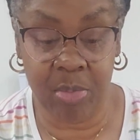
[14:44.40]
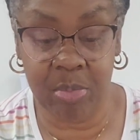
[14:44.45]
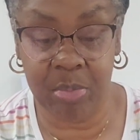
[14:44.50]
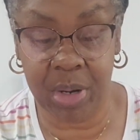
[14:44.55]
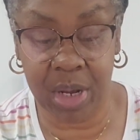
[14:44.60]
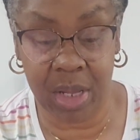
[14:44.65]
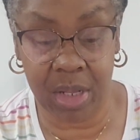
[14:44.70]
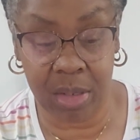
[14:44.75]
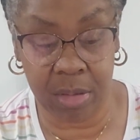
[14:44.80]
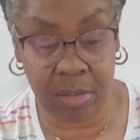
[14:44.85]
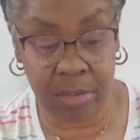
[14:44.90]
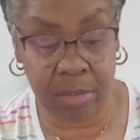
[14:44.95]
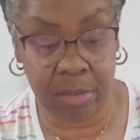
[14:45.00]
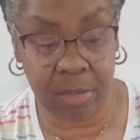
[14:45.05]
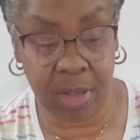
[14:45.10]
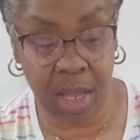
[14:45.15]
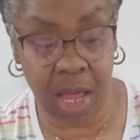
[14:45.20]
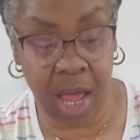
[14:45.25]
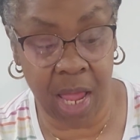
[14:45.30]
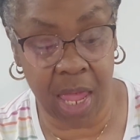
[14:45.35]
But
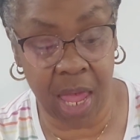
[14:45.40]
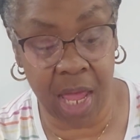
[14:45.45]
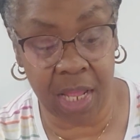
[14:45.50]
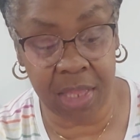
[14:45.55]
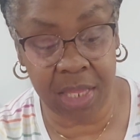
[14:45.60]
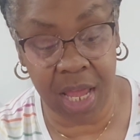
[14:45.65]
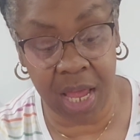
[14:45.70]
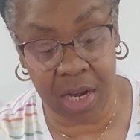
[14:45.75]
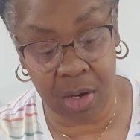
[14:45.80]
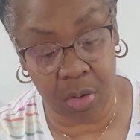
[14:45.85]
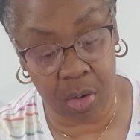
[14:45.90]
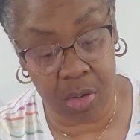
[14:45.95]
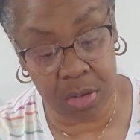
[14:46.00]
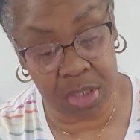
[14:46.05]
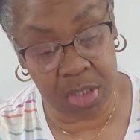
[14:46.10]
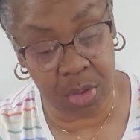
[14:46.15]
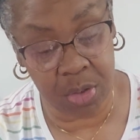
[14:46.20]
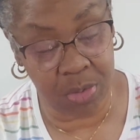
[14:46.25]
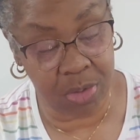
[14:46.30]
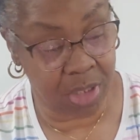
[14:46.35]
I got that
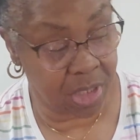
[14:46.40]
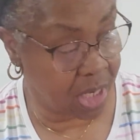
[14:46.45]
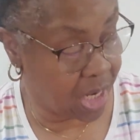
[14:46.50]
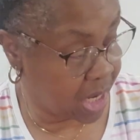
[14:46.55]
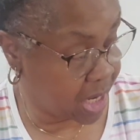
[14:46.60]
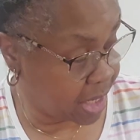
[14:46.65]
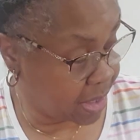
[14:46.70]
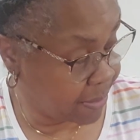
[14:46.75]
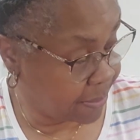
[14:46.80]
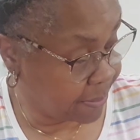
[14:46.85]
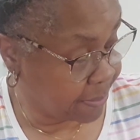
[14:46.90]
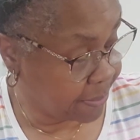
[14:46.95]
also today.